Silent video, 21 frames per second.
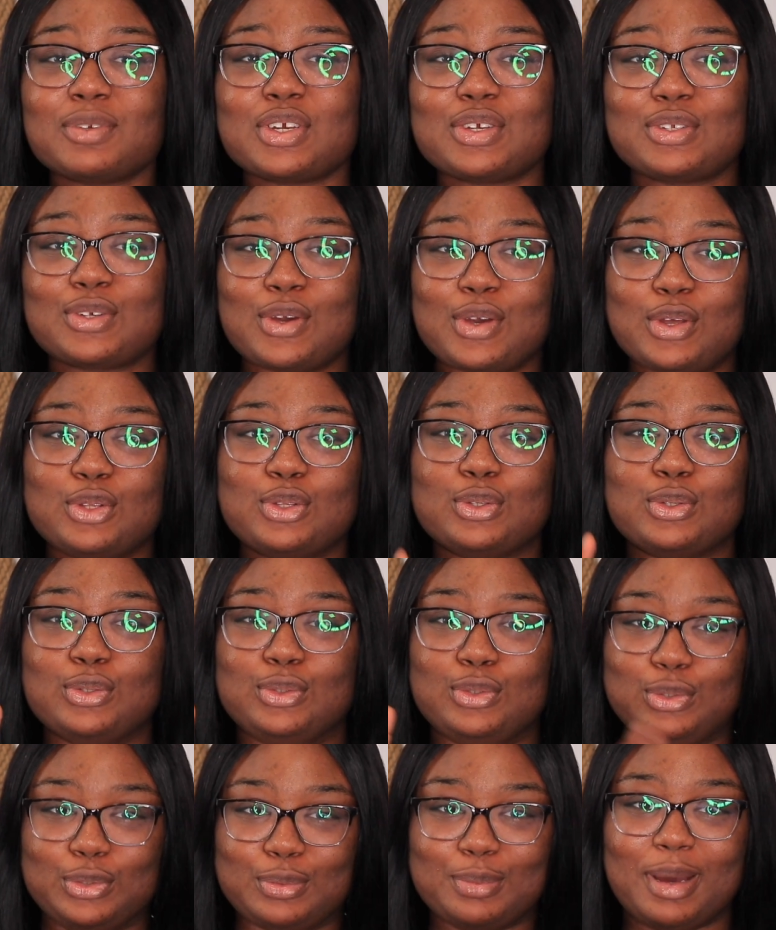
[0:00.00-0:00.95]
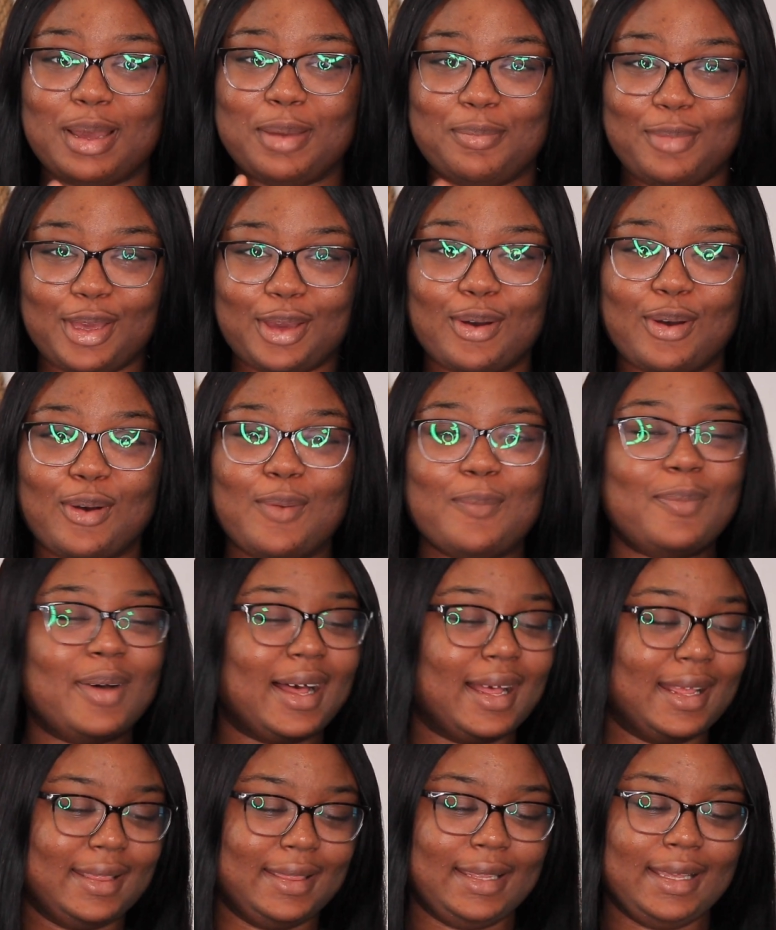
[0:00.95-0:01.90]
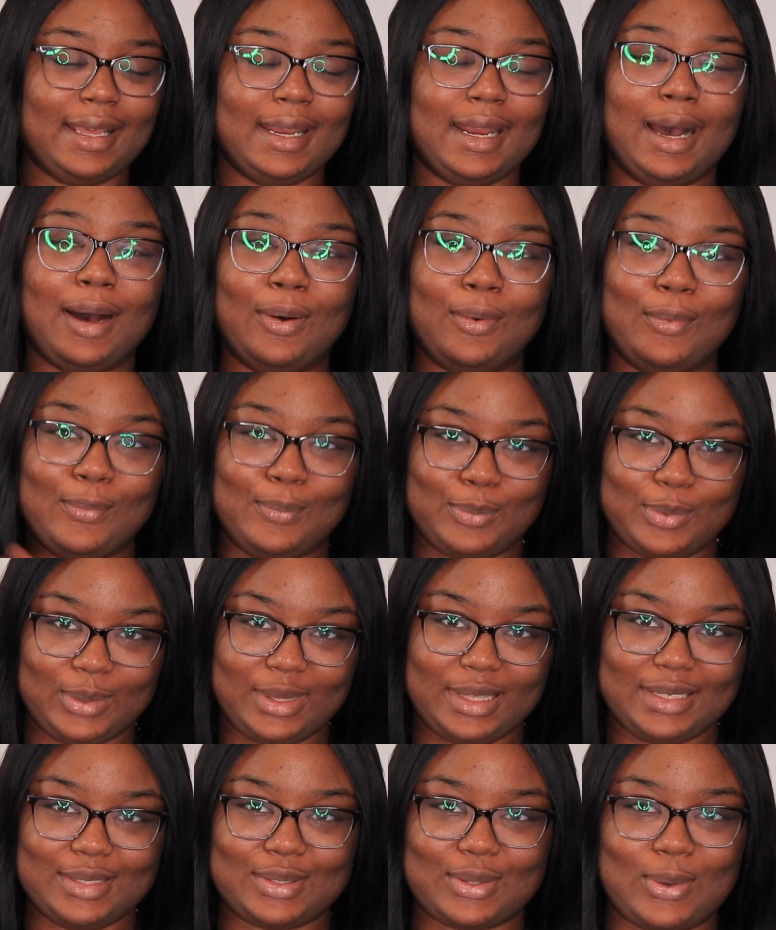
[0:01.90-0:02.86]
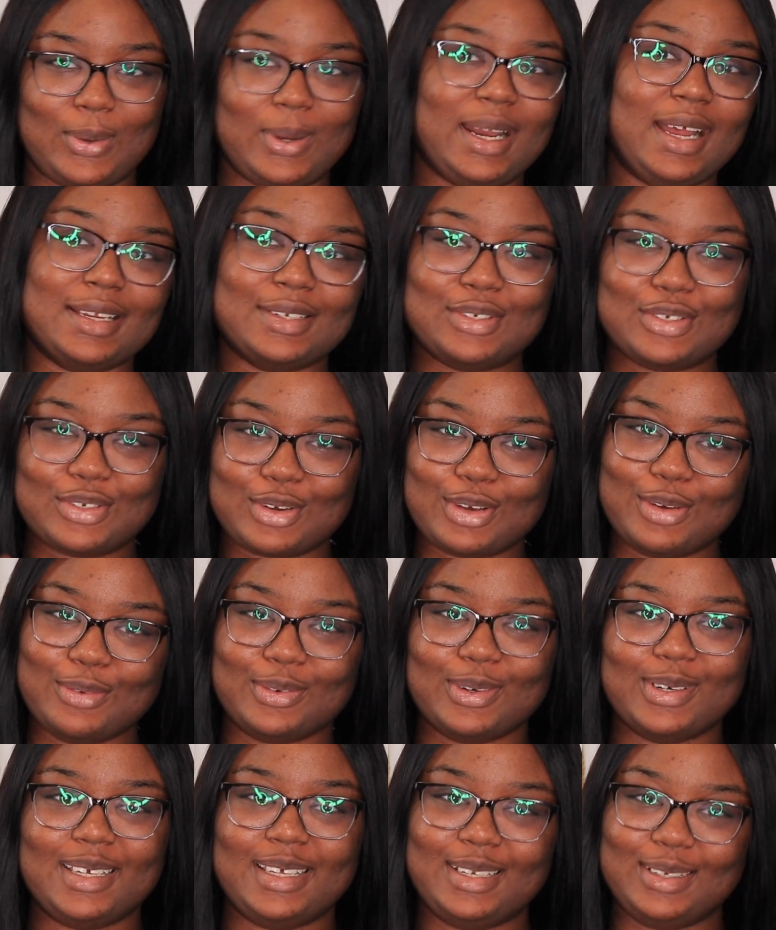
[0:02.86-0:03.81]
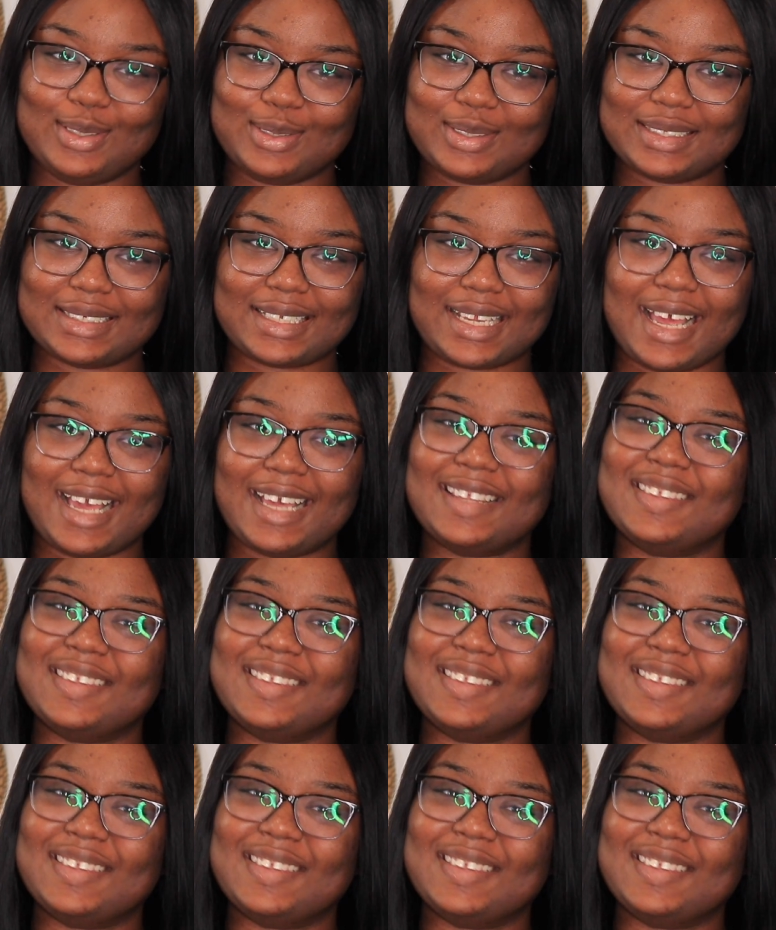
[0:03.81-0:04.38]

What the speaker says: just going to do my makeup and then I'll put this on and show you what it looks like.